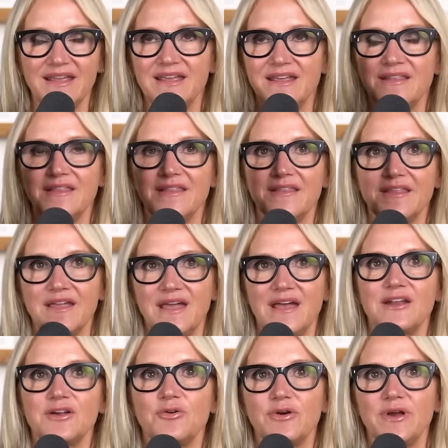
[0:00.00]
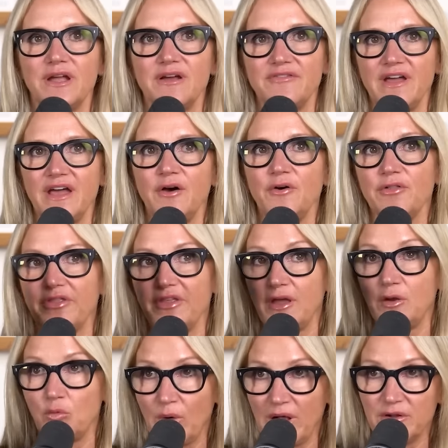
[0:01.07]
in the category of health
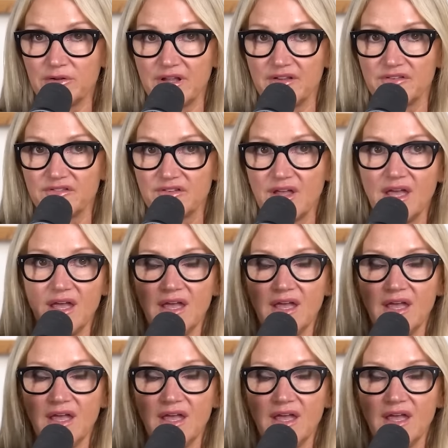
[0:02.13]
and wellness.